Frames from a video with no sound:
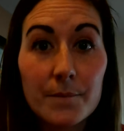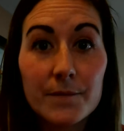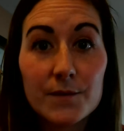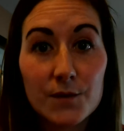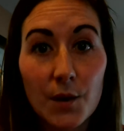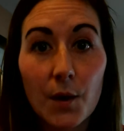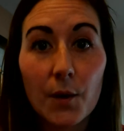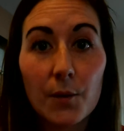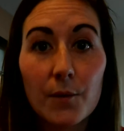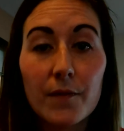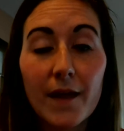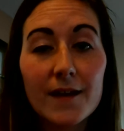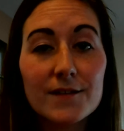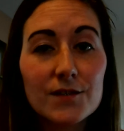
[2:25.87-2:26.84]
So
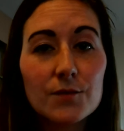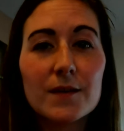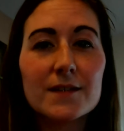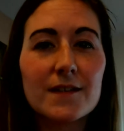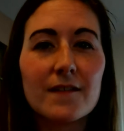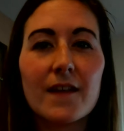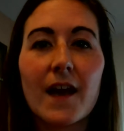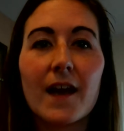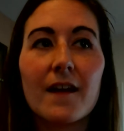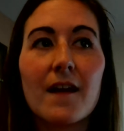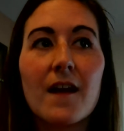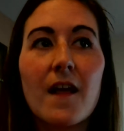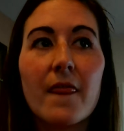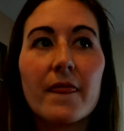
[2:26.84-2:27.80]
that's the reason that
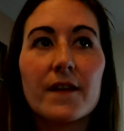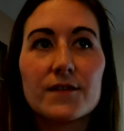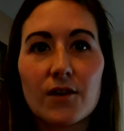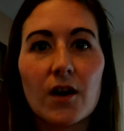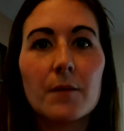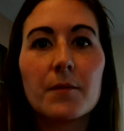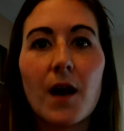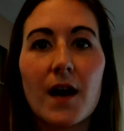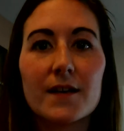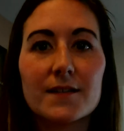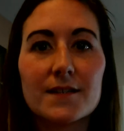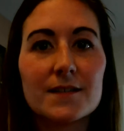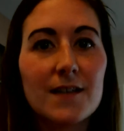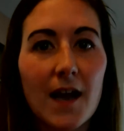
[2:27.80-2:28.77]
the startup
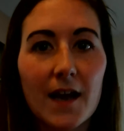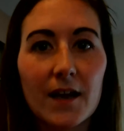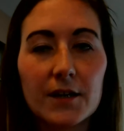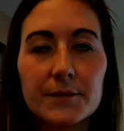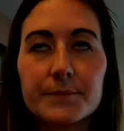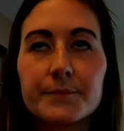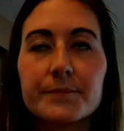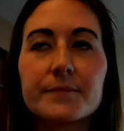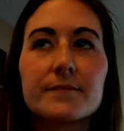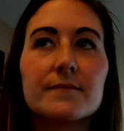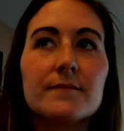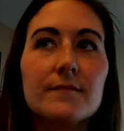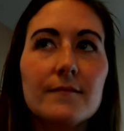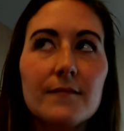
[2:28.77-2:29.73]
cost is higher,
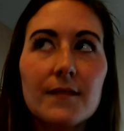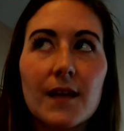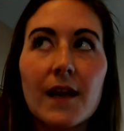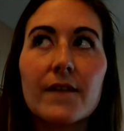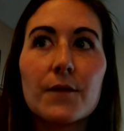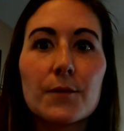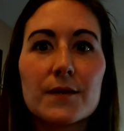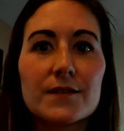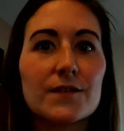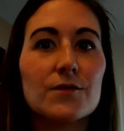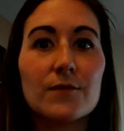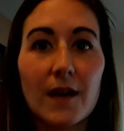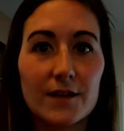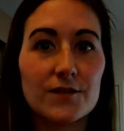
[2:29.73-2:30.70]
and the reason
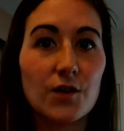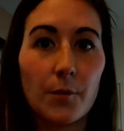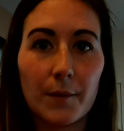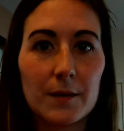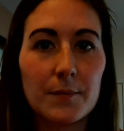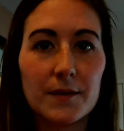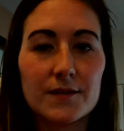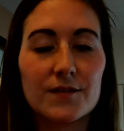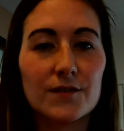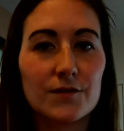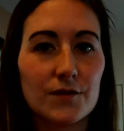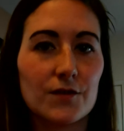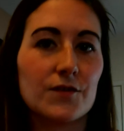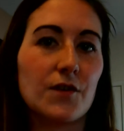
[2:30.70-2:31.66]
you get so many pieces
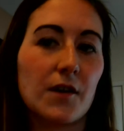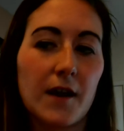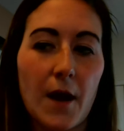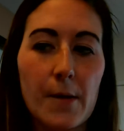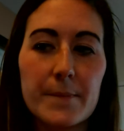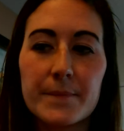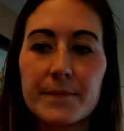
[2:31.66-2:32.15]
to start out.